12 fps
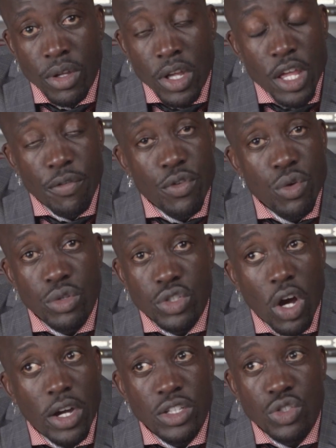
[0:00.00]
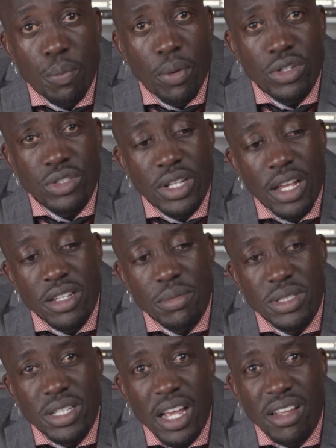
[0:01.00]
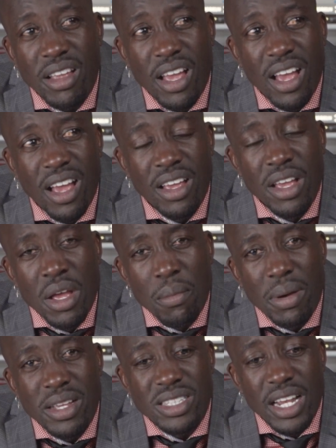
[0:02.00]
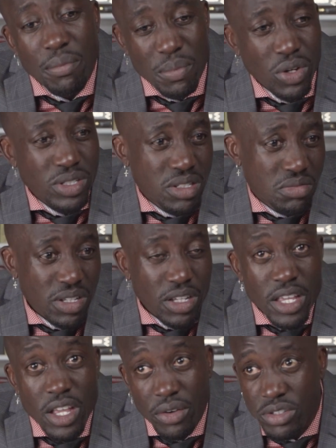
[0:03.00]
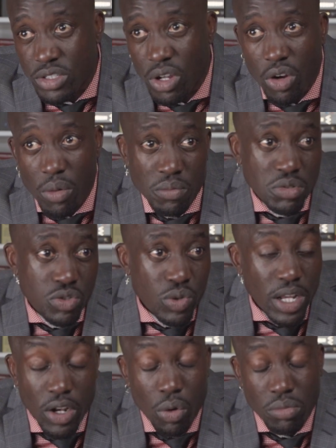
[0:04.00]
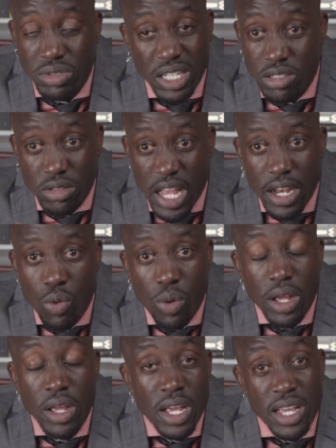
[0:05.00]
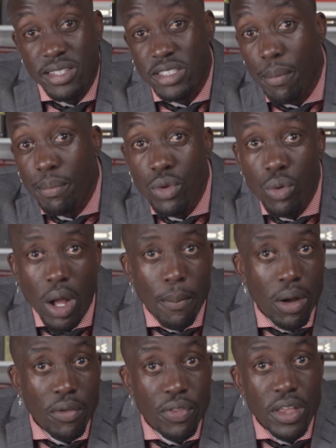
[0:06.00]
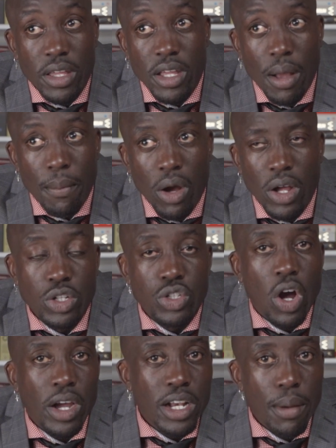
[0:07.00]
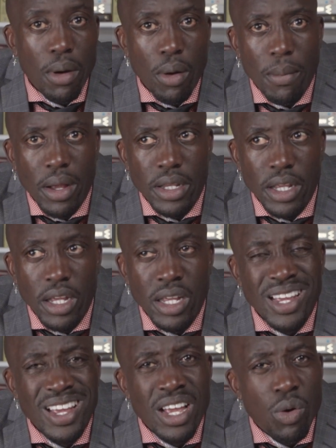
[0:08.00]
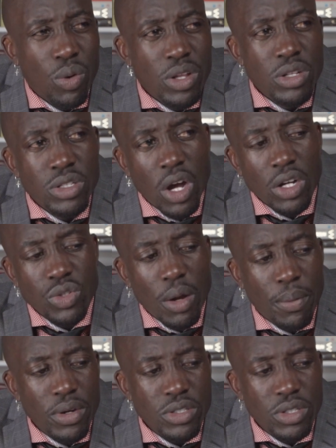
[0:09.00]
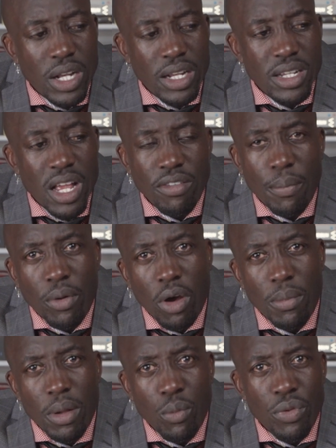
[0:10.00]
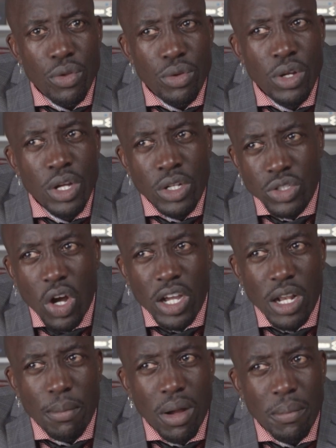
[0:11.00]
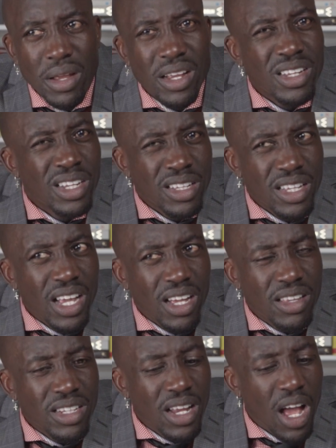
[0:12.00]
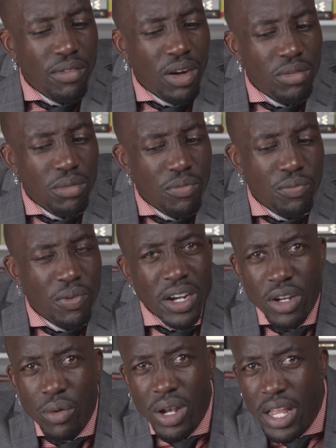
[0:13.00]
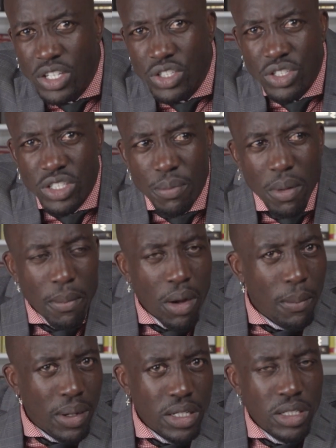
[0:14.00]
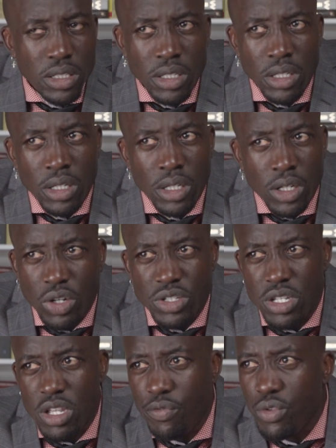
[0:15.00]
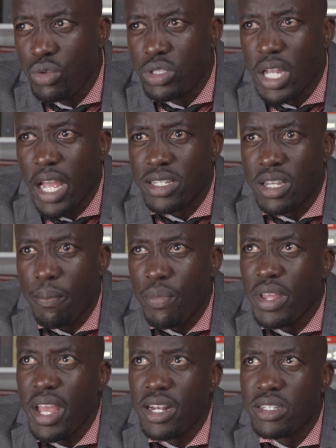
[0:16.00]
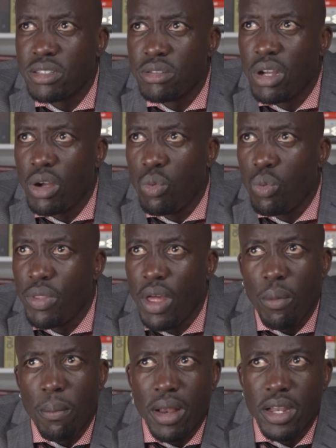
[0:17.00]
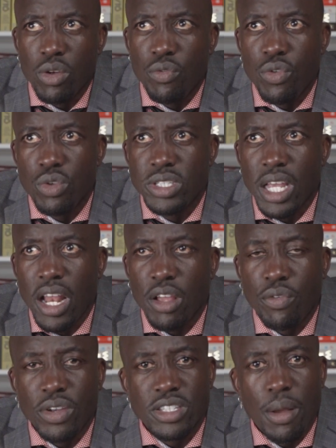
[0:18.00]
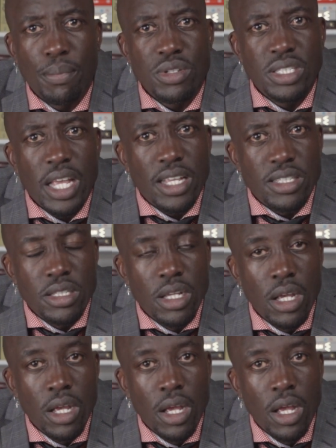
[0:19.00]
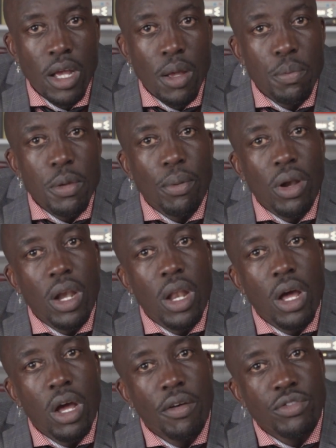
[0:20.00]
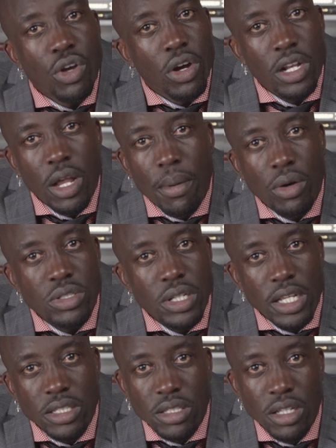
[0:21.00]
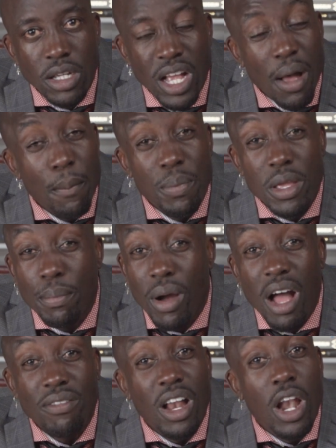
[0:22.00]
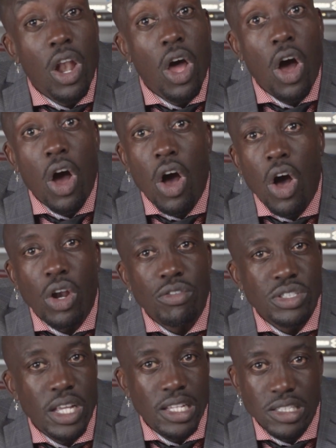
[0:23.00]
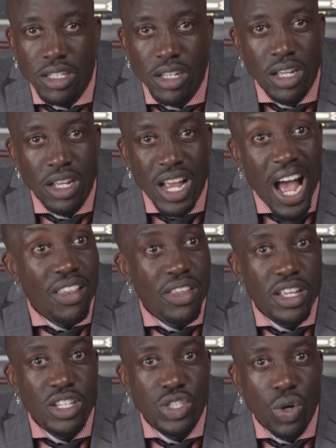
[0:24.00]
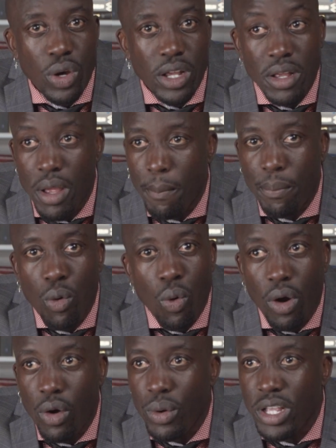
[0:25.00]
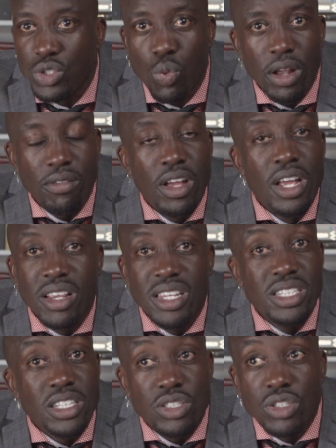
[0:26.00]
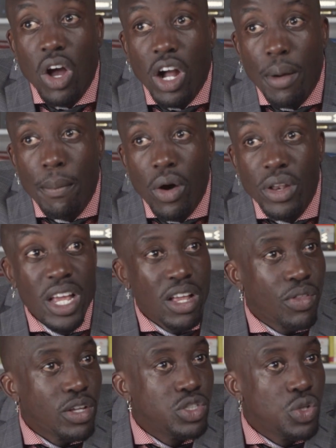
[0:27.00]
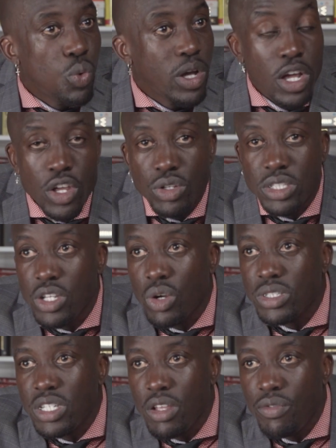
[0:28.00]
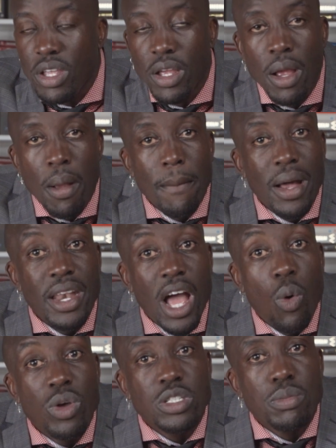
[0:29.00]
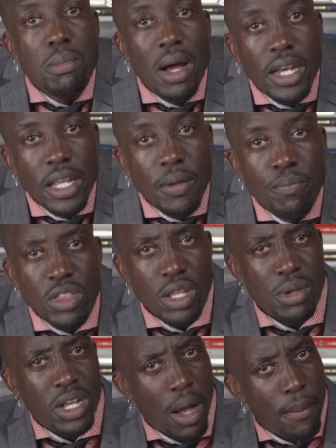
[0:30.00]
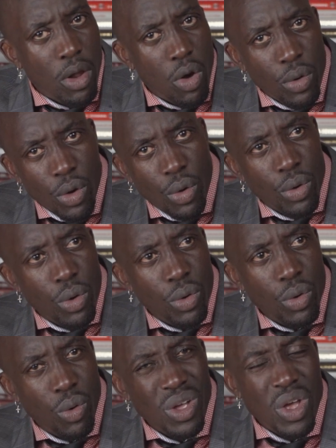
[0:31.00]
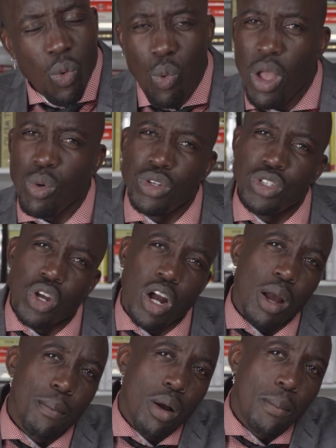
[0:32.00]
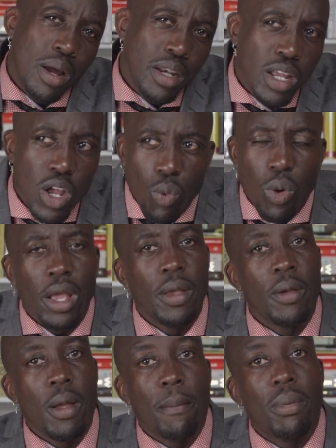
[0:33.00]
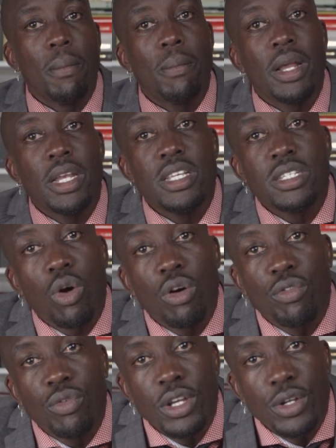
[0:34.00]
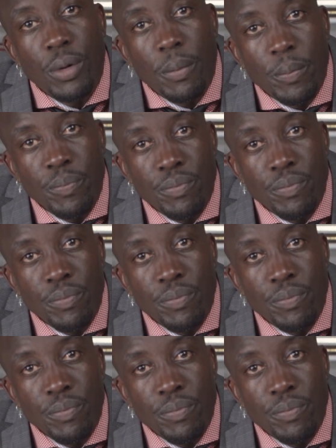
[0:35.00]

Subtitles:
If you talking to a person and they be saying, yeah, but it's like, because here in Stockholm, student, or just anywhere, it's taboo about thinking about or talking about money. Yeah? When you talk to a person and they have a problem with you talking about money, yeah, then they have a funny relationship about money. Because if you take something else without money, if you say, like, for example, sex, people love talking about sex, and people have a lot of sex and they enjoy it. Poor, rich, whatever, they just talk about it, they do it, you see on TV. But now it's money. They become, no. Why would you talk about money? Why? But money is our freedom,